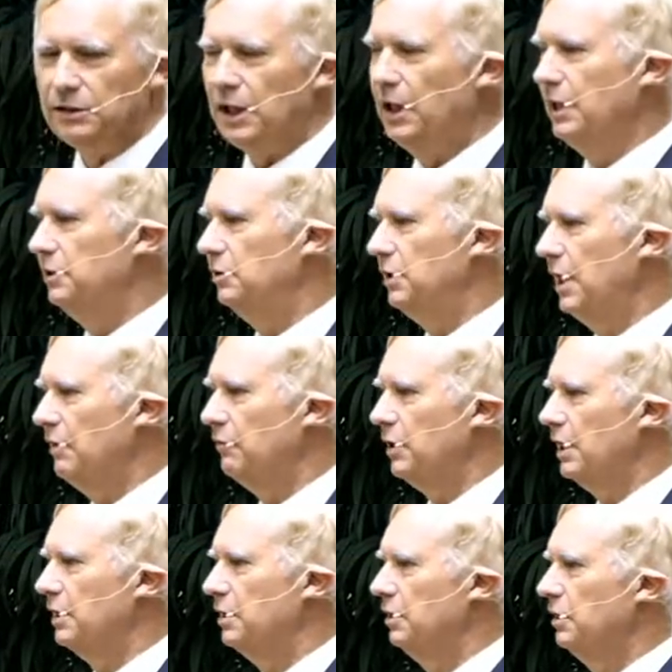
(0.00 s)
I do have what
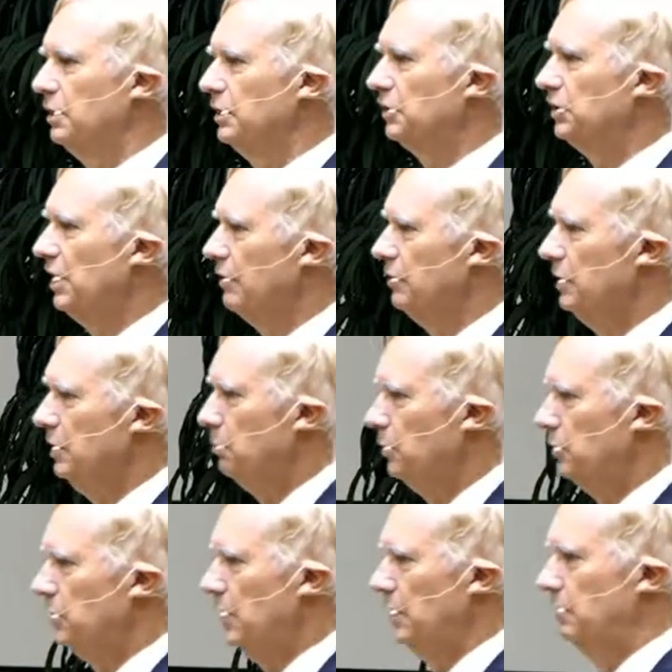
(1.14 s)
I call the
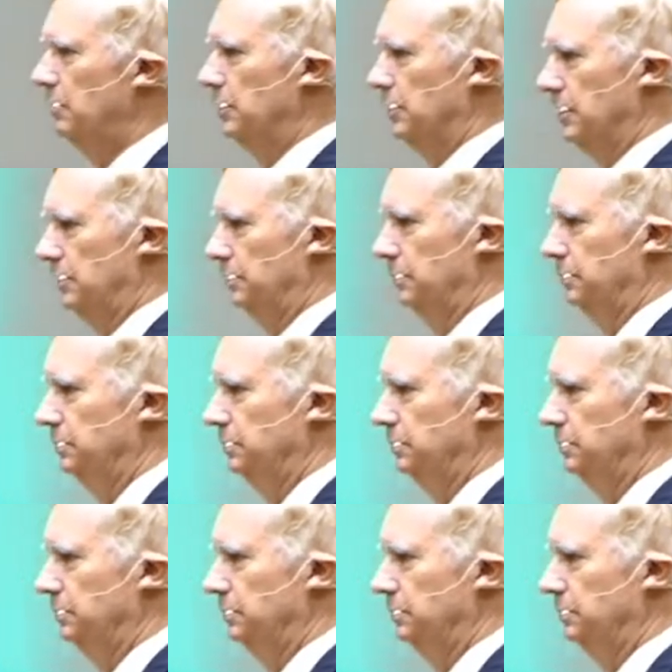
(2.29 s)
70% rule.